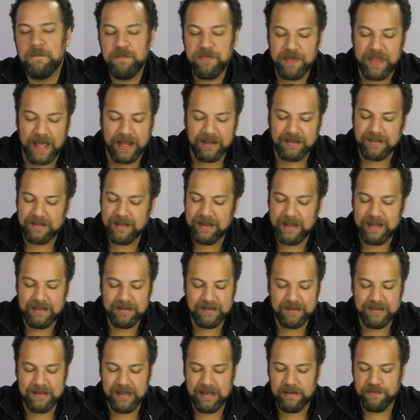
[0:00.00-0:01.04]
Thanks to
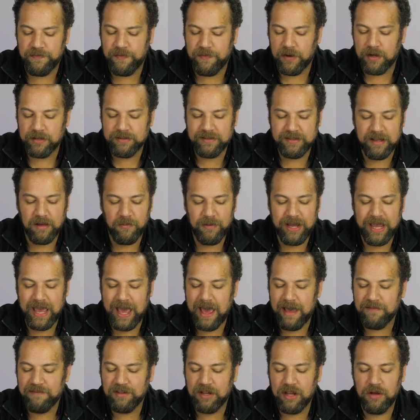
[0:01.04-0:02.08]
these defaults that we
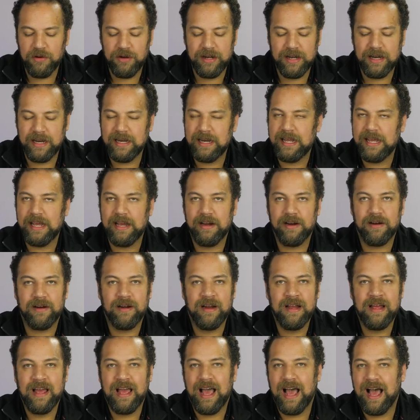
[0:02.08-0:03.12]
have loaded in here,
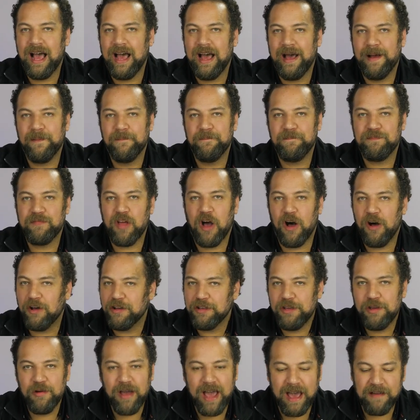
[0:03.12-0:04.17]
all
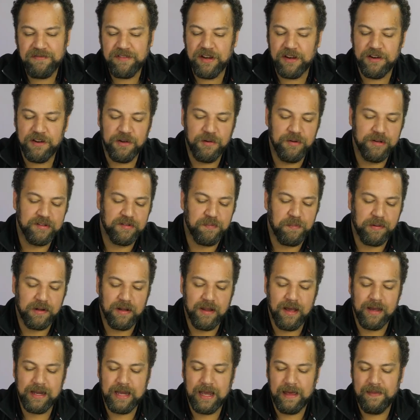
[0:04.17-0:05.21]
you have to do is
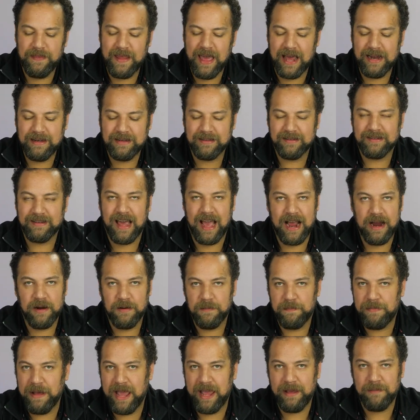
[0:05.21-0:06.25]
plug in that desired
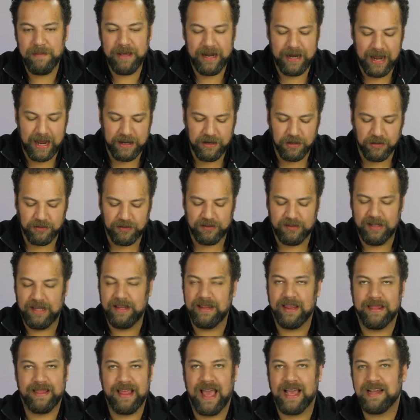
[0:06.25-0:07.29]
payment, and you'll see
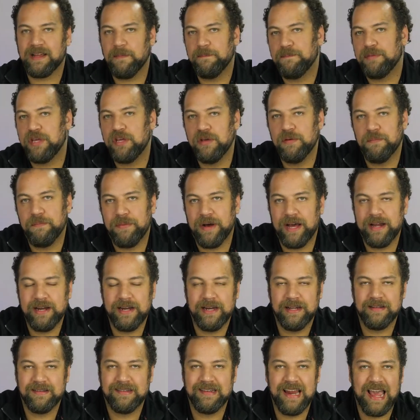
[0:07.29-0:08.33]
that compute button
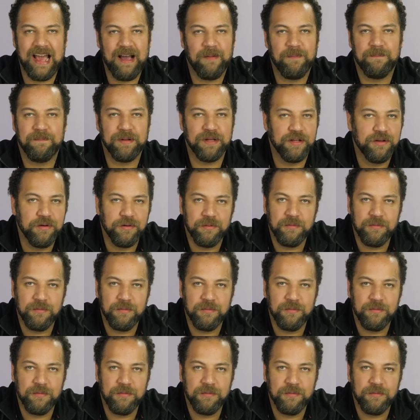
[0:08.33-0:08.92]
is now blue.